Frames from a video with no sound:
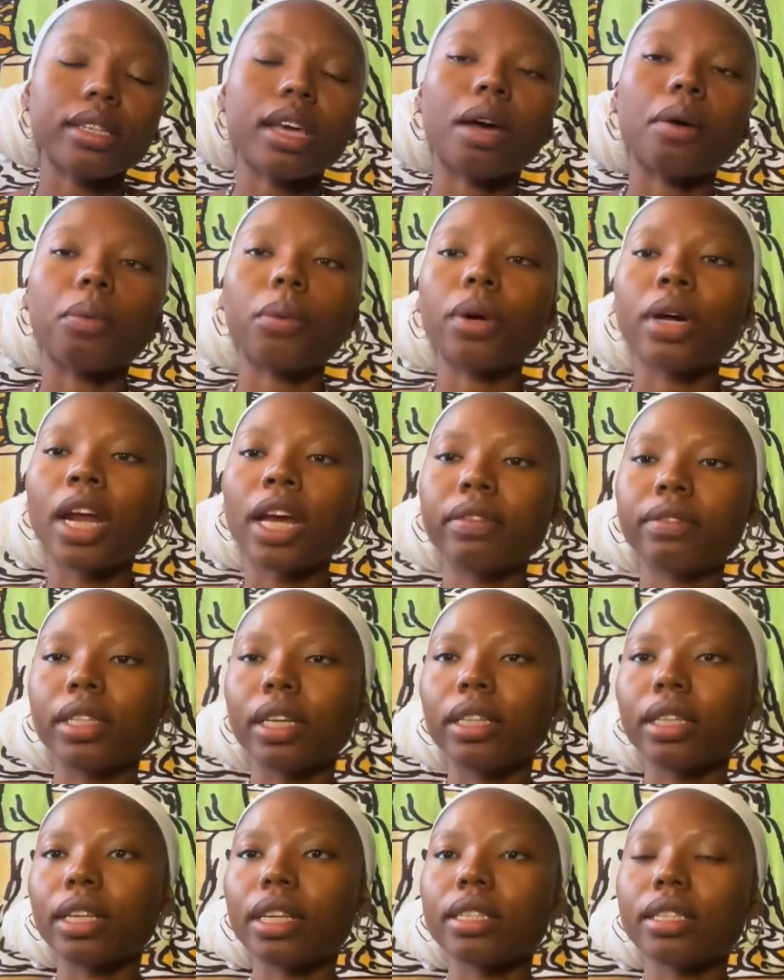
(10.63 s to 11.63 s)
I would have
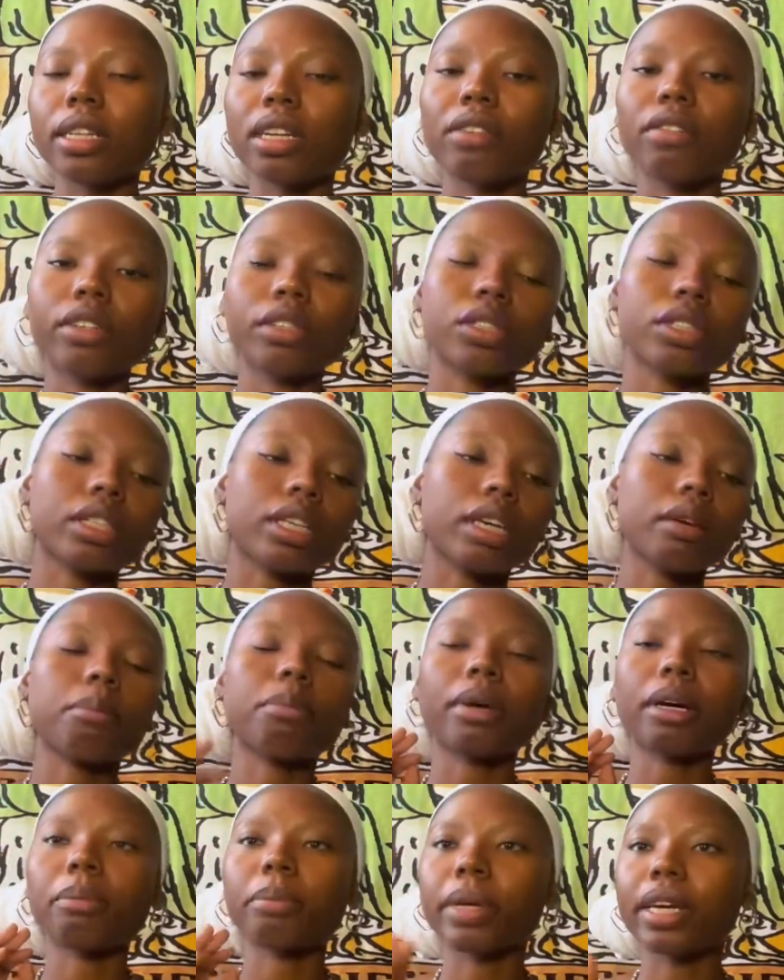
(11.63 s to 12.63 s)
done these individually,
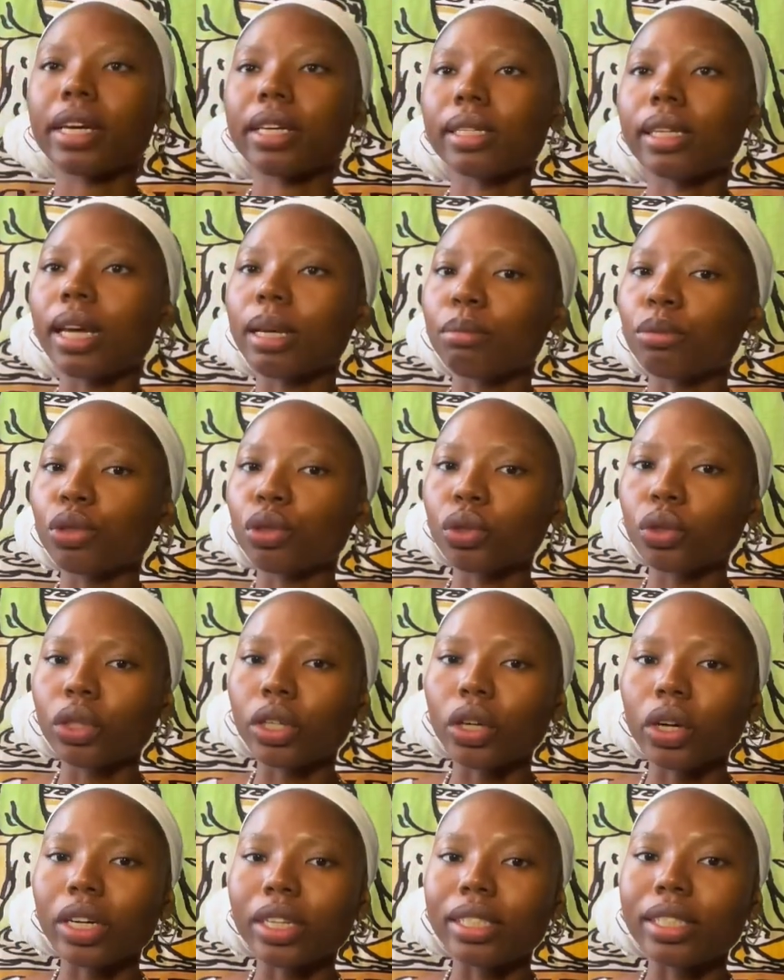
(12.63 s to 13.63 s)
but because I'm short
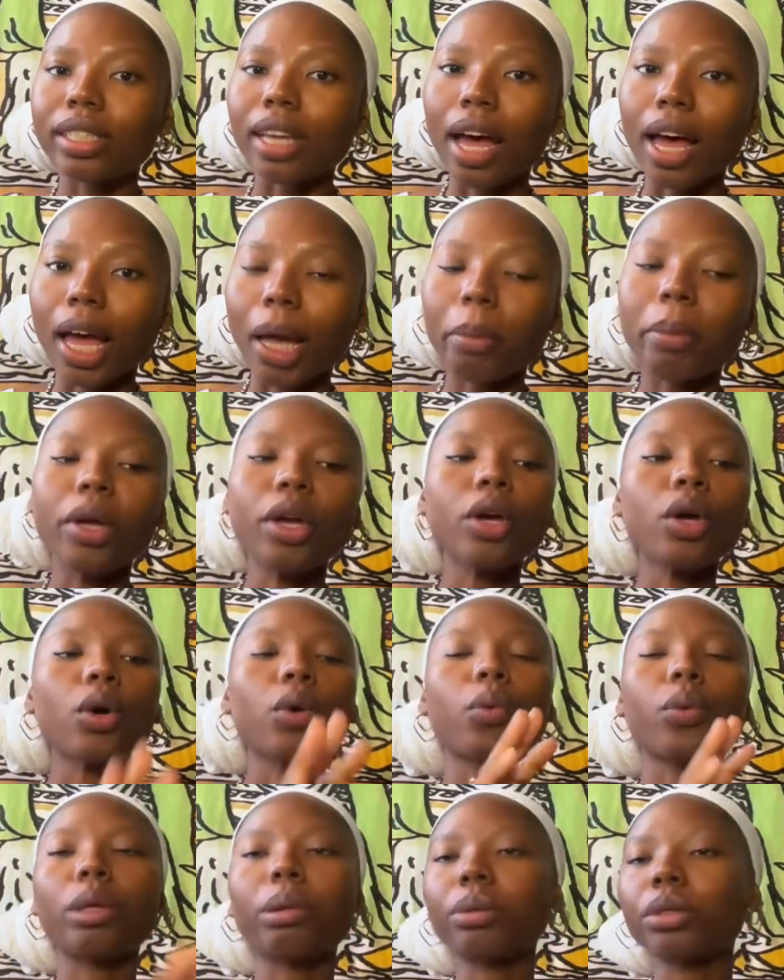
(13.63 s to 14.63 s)
on time,
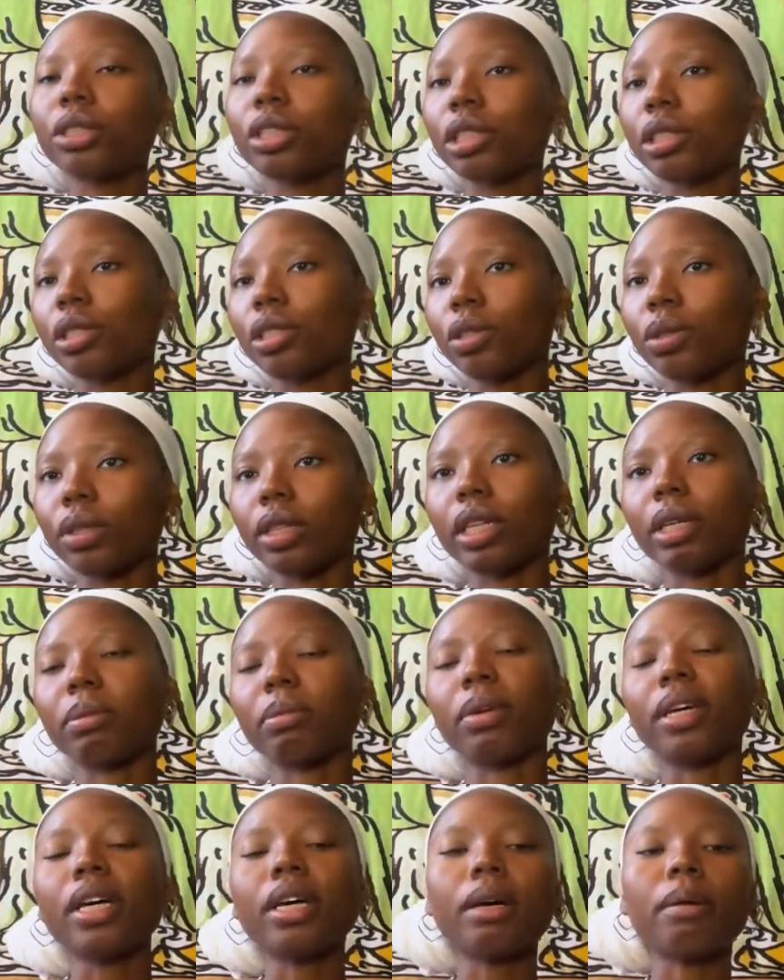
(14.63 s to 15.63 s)
we will just do them
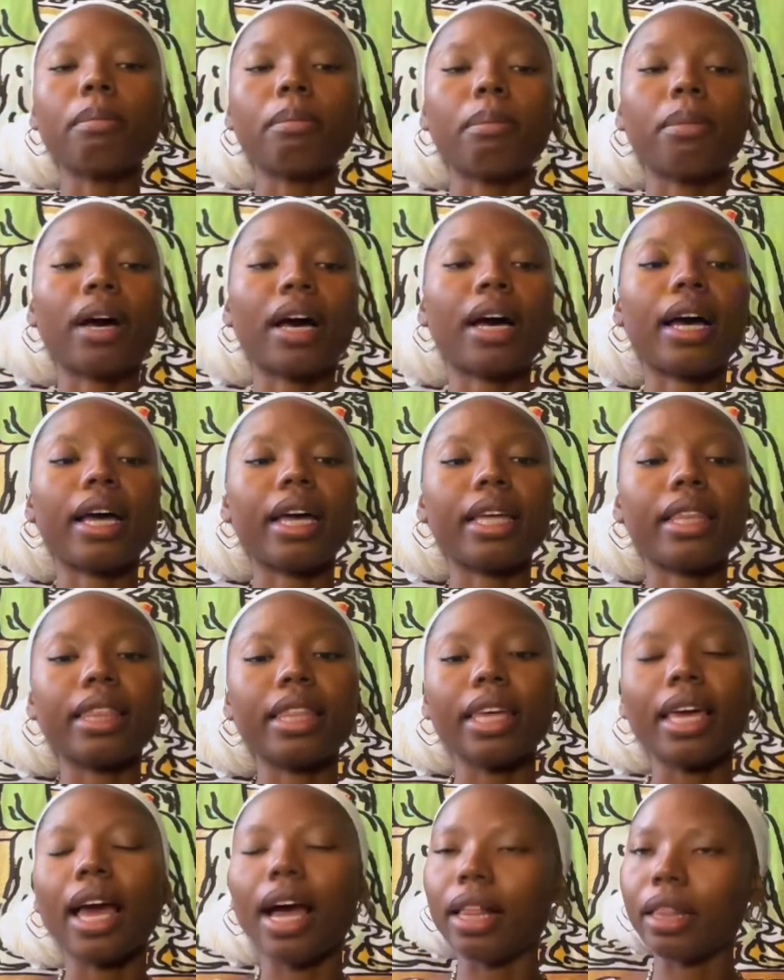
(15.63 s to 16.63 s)
by
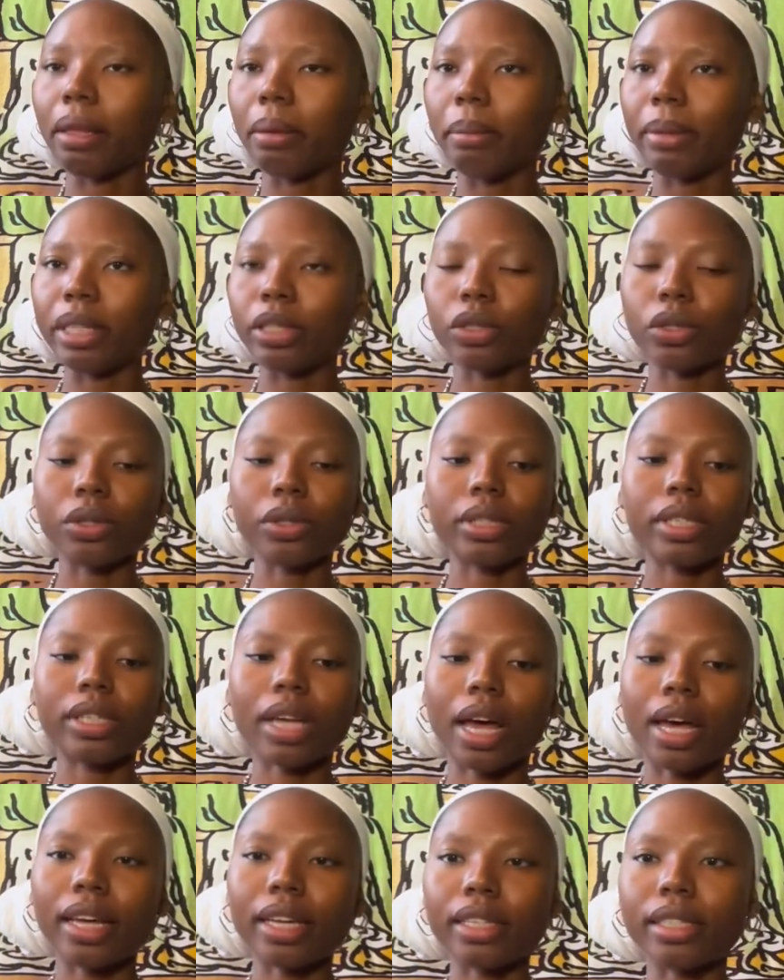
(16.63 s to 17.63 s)
the elemental
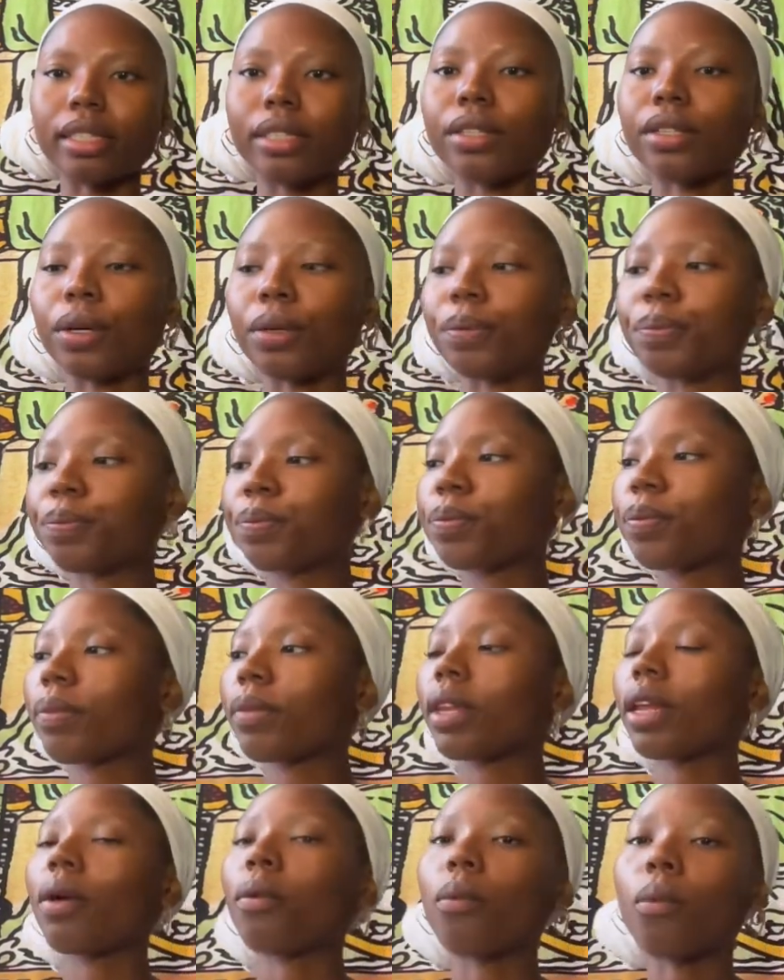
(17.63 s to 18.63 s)
signs. So
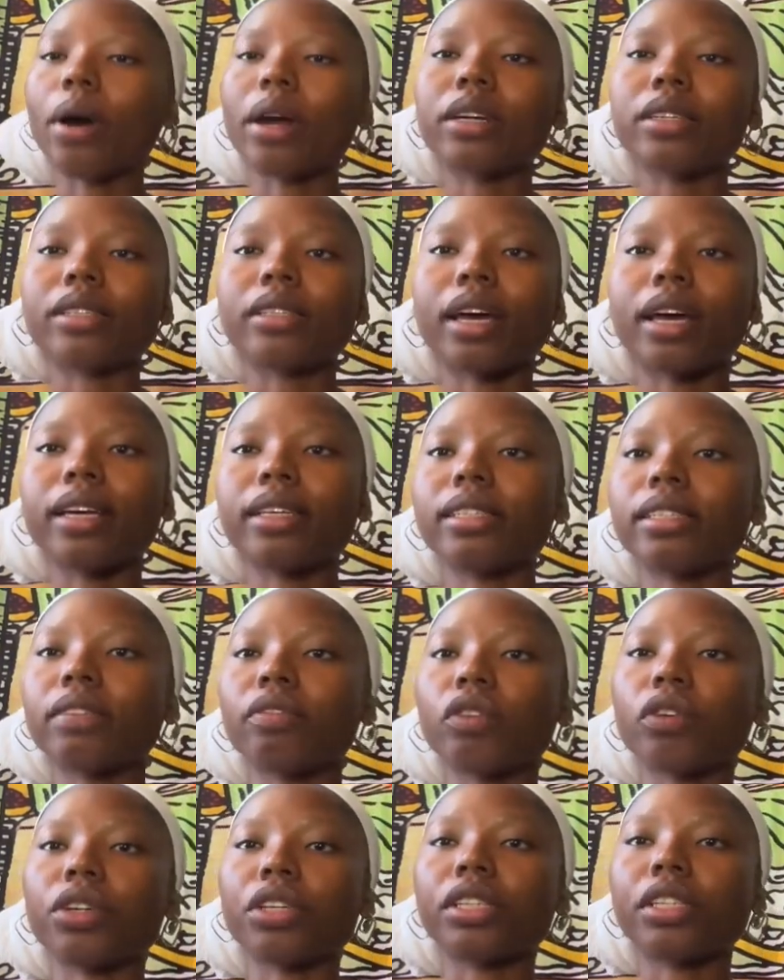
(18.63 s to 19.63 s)
water signs, if
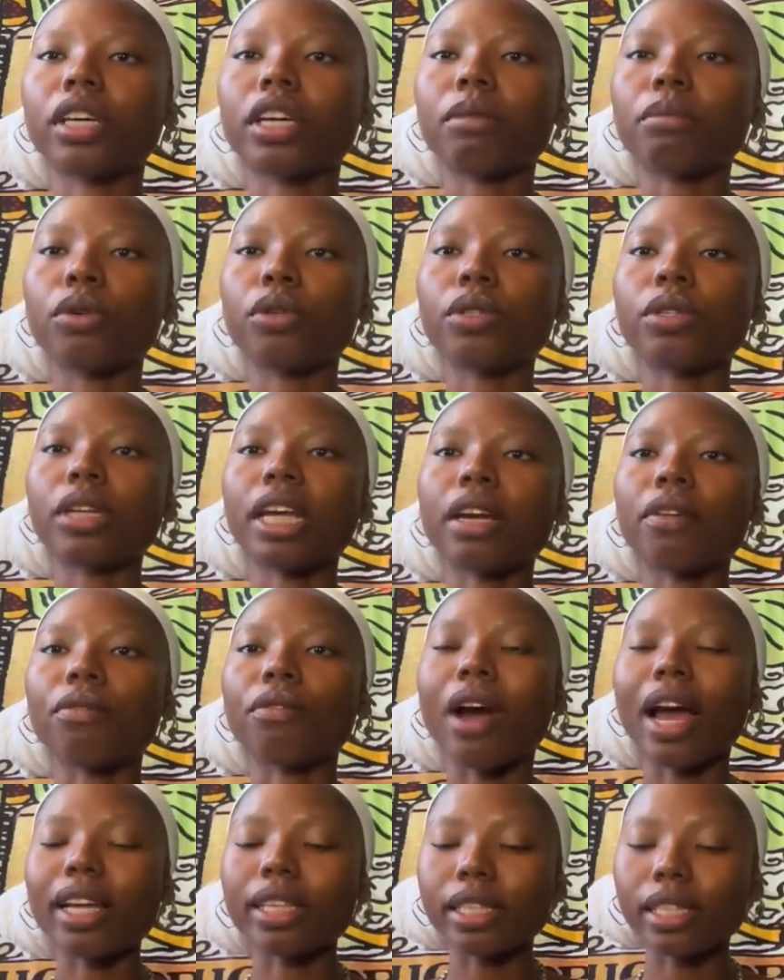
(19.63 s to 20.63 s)
you're a sun, moon, and
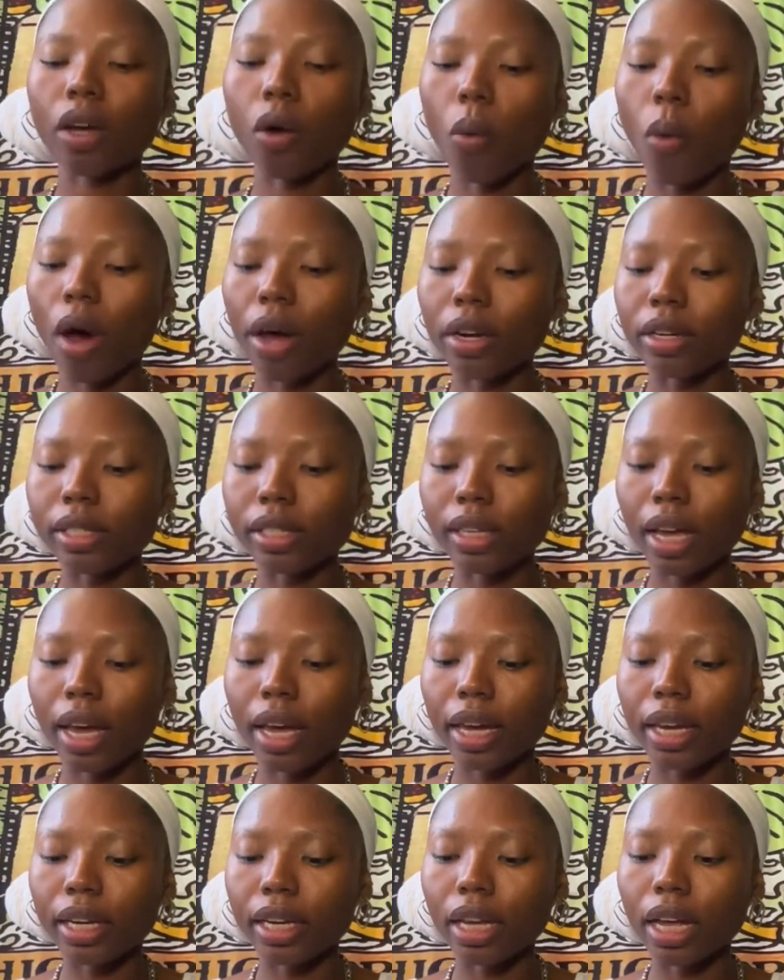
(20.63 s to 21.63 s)
rising water
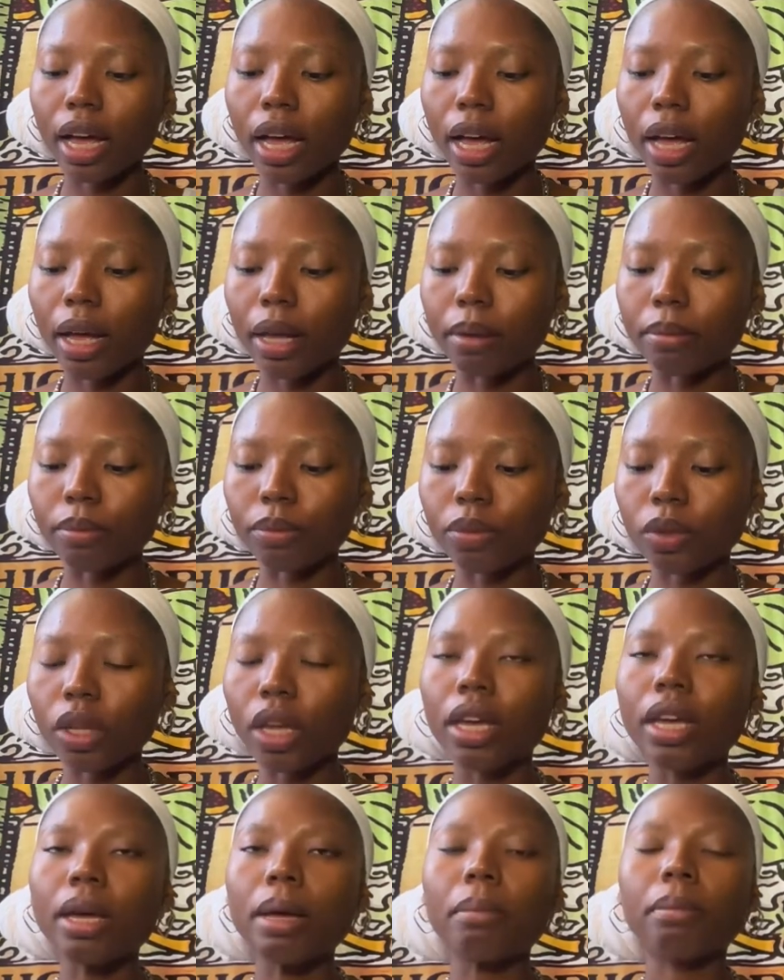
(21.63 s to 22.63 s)
sign,
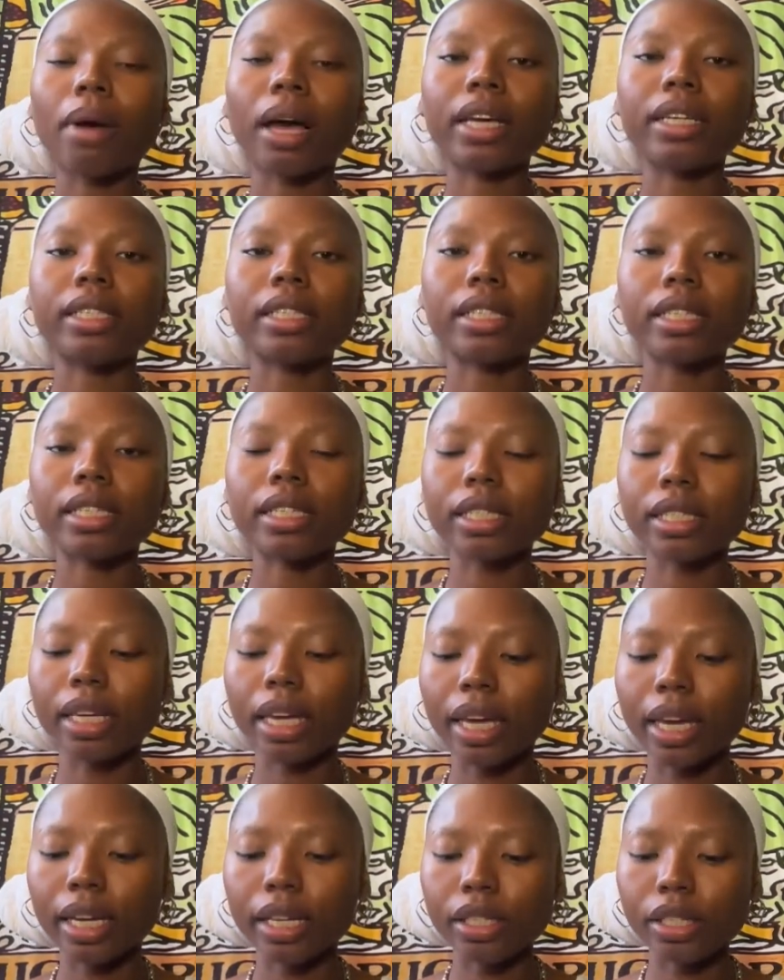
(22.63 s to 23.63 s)
Pisces,
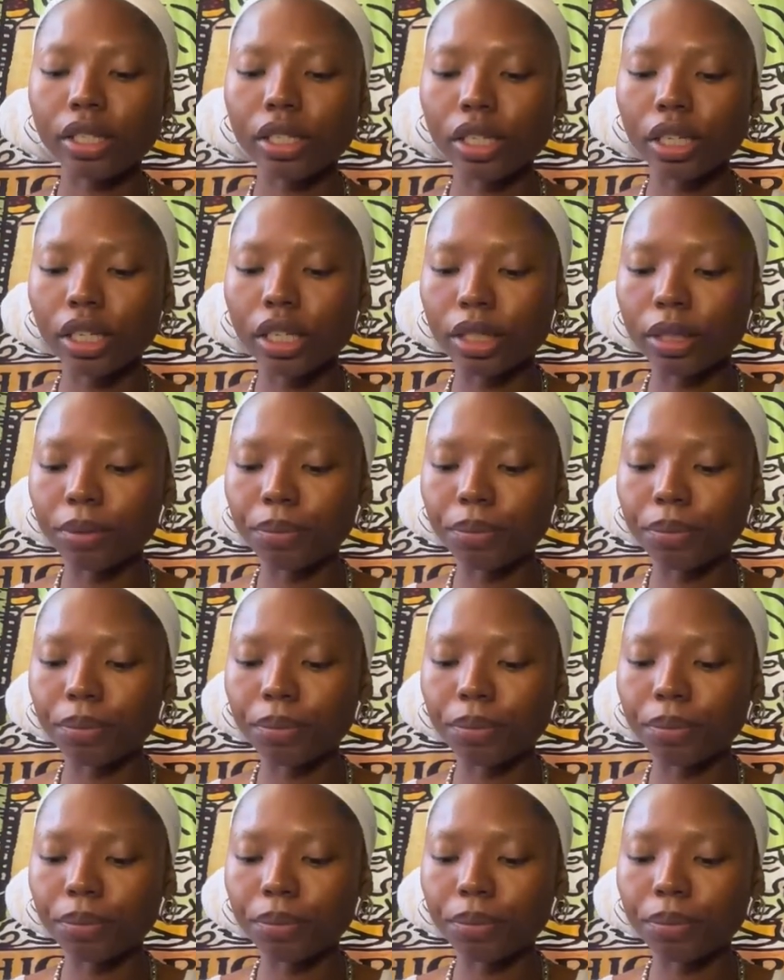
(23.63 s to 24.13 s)
Cancer,